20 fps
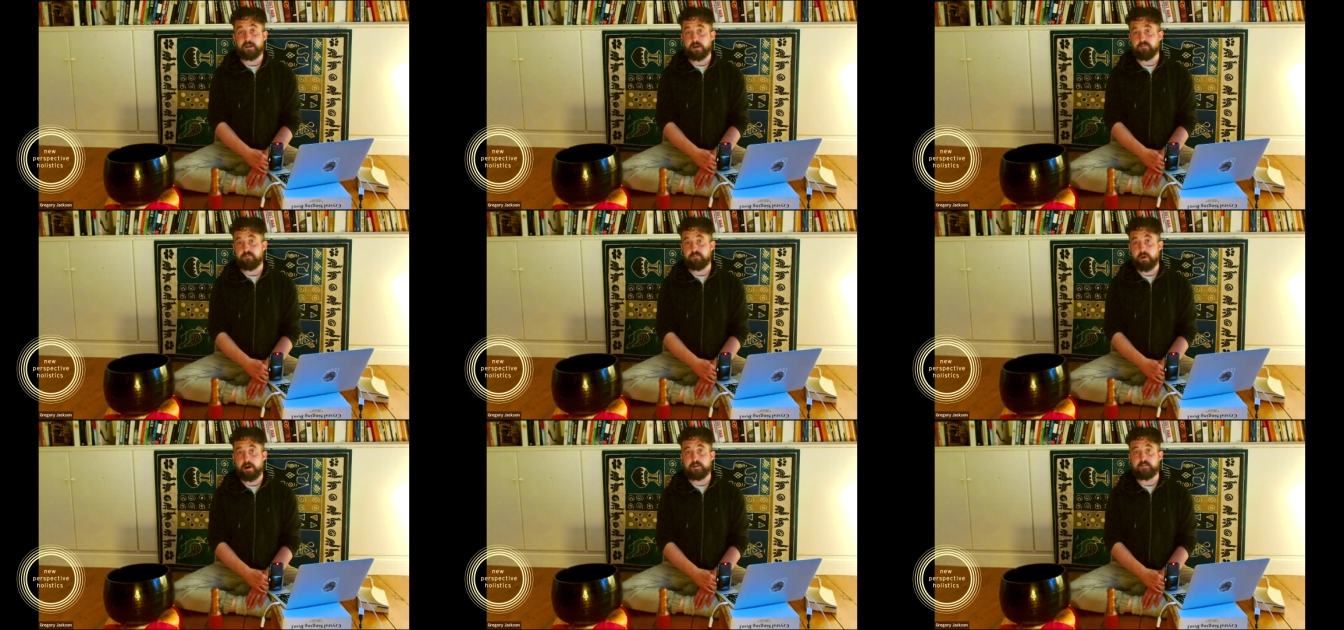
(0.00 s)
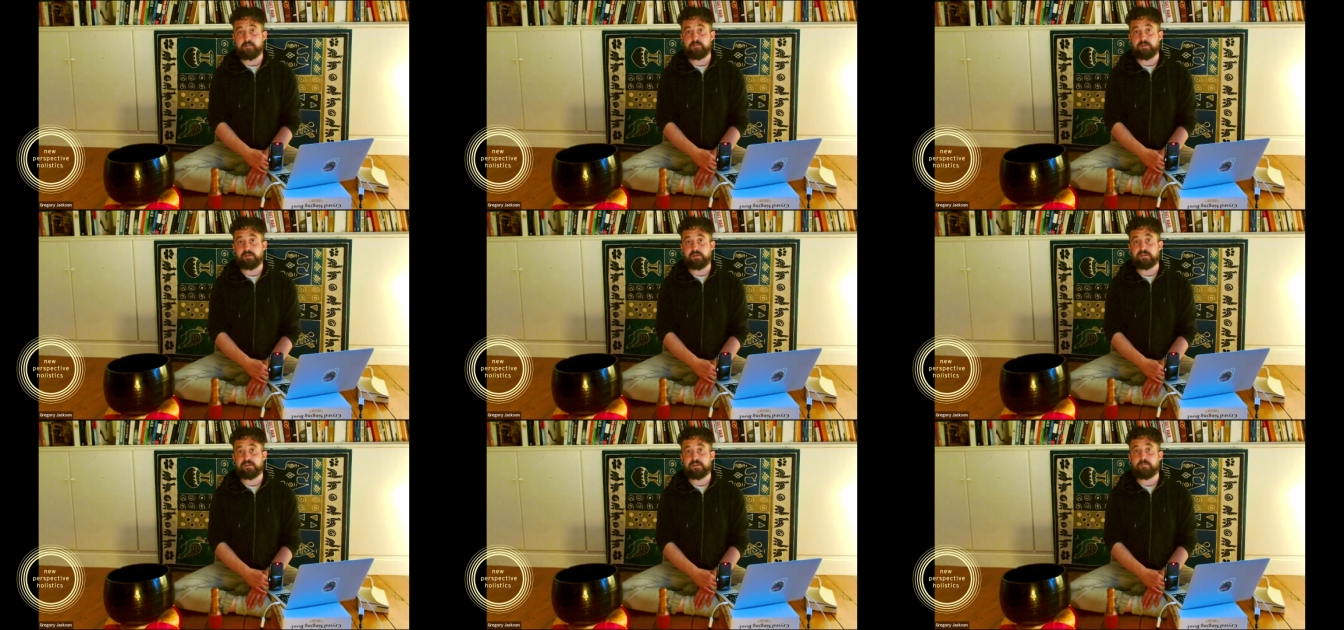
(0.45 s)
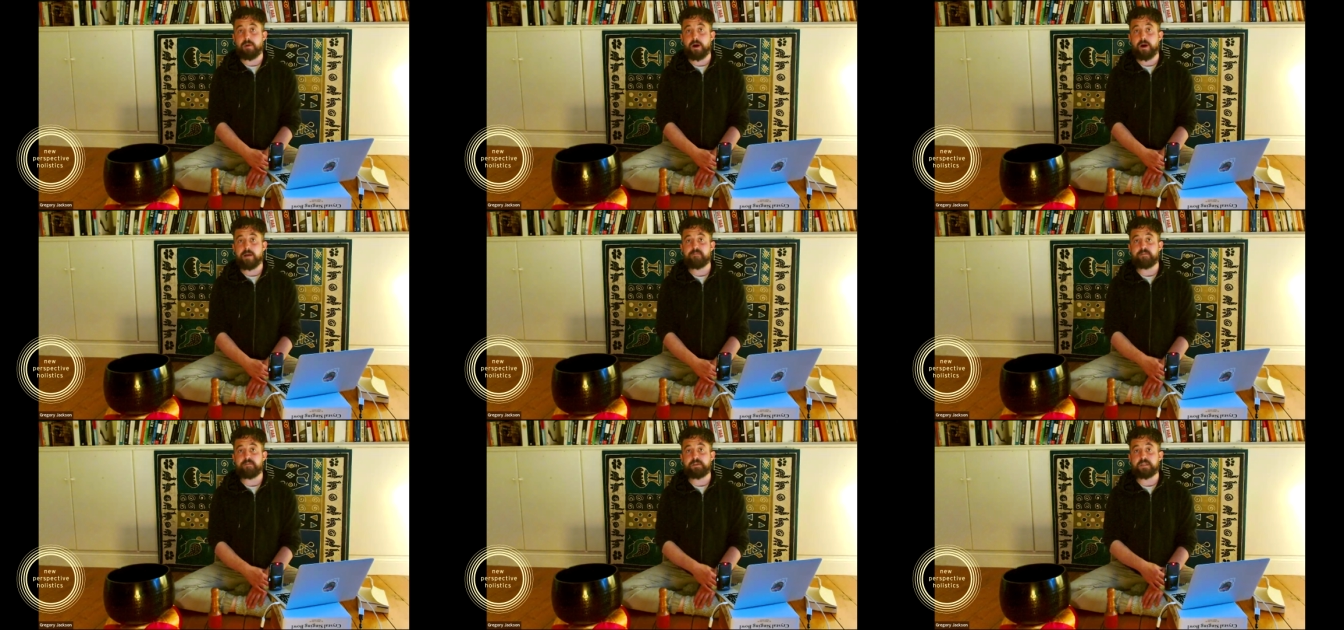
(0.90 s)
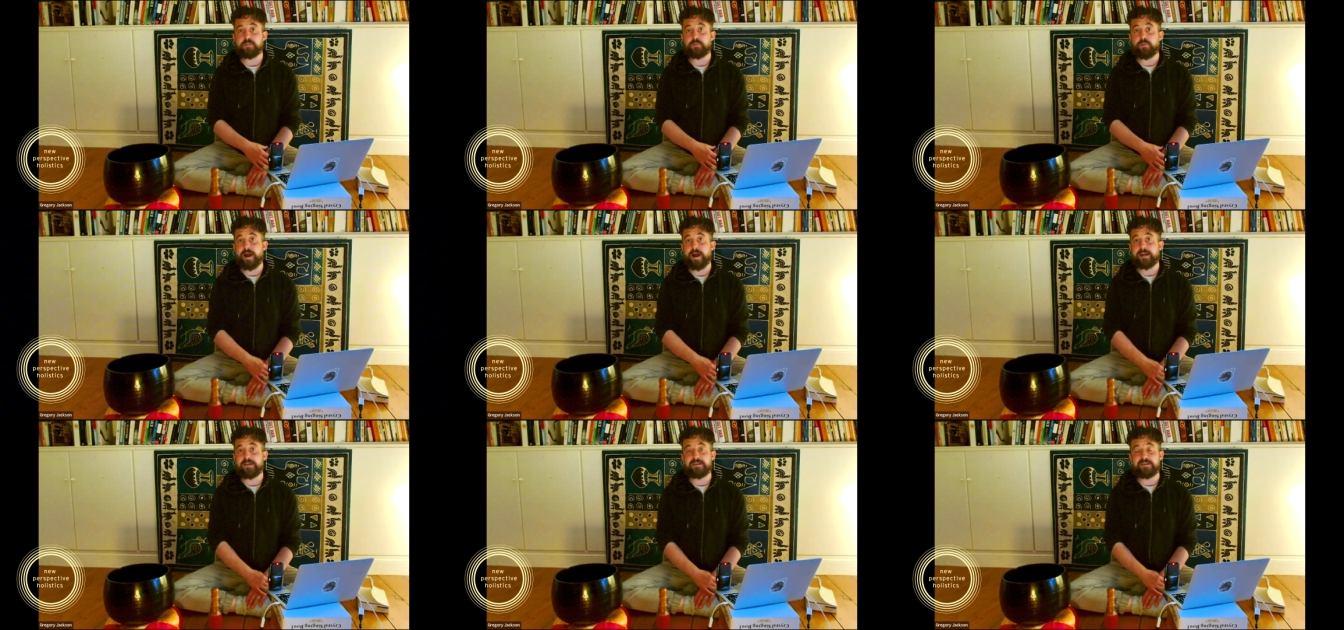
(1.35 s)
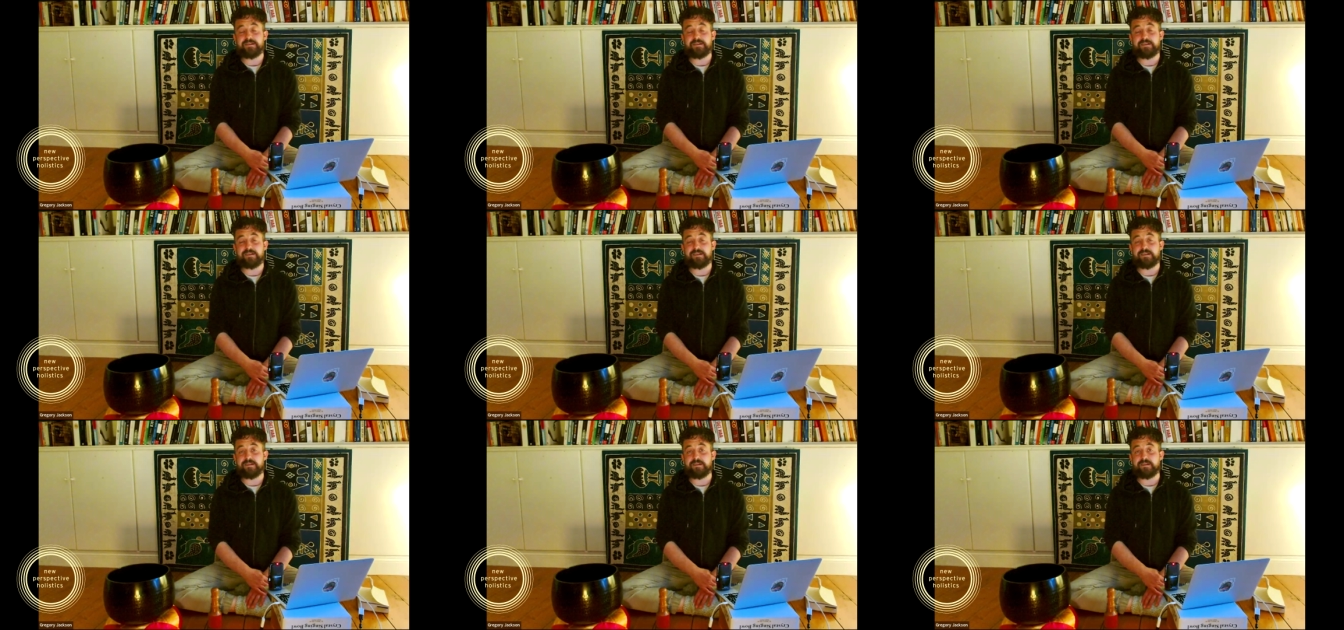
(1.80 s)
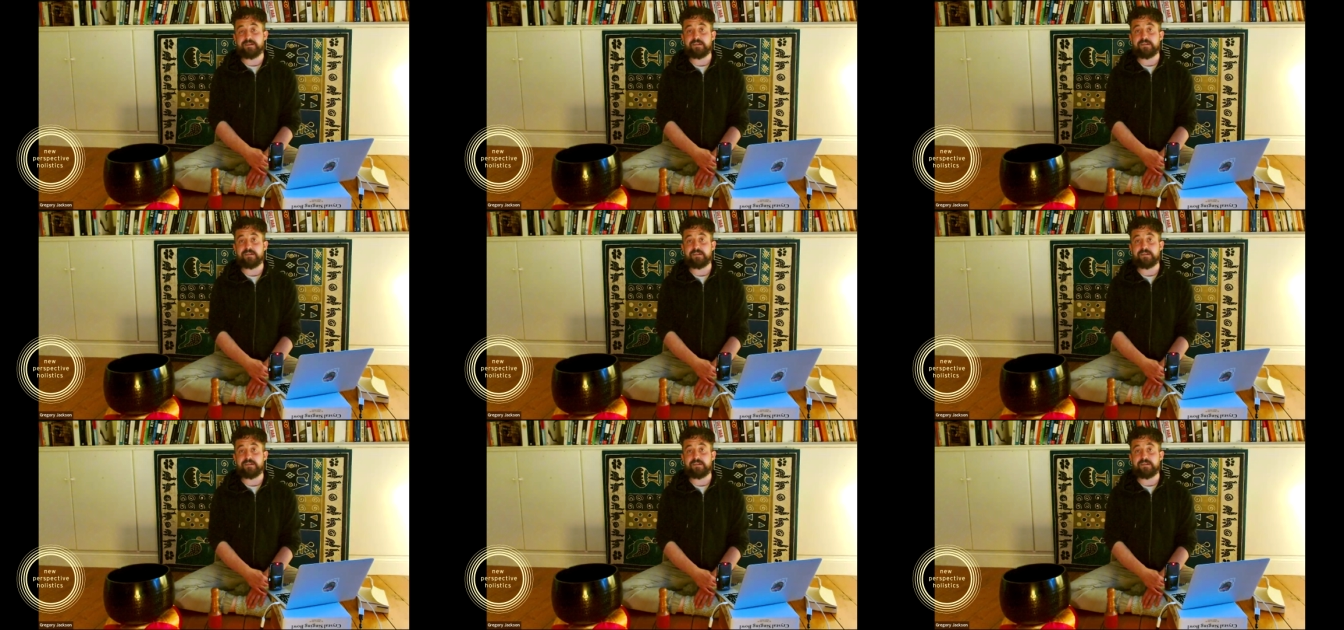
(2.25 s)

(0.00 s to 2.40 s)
of mindfulness and mindfulness practices to